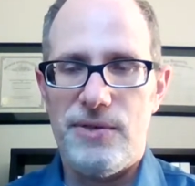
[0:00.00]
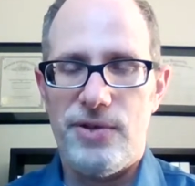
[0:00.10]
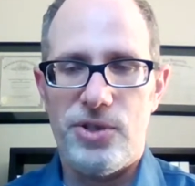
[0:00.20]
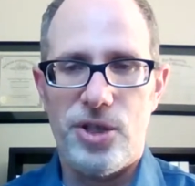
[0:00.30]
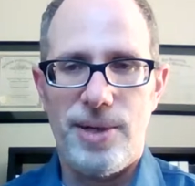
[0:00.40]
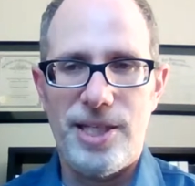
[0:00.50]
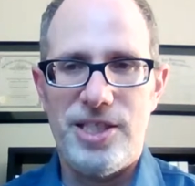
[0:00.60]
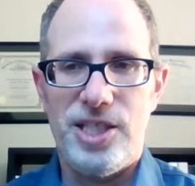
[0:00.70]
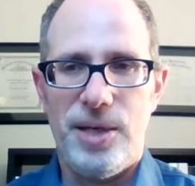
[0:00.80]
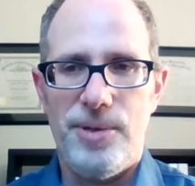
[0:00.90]
if you talk about
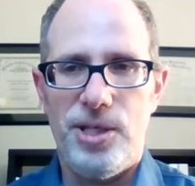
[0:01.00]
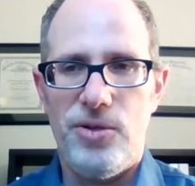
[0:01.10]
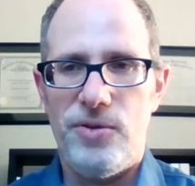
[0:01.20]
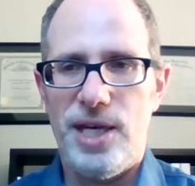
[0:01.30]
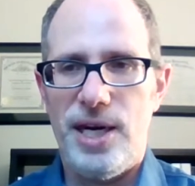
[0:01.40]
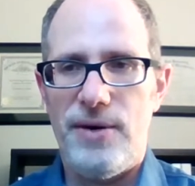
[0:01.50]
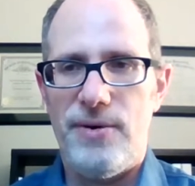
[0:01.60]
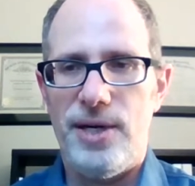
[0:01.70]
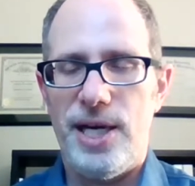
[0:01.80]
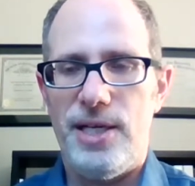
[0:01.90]
subacute
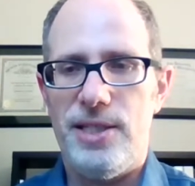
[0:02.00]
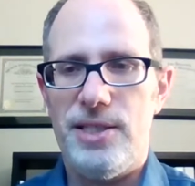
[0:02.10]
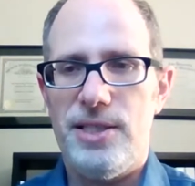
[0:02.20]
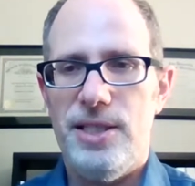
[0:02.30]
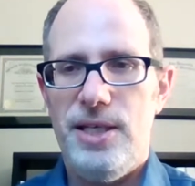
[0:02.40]
thyroiditis,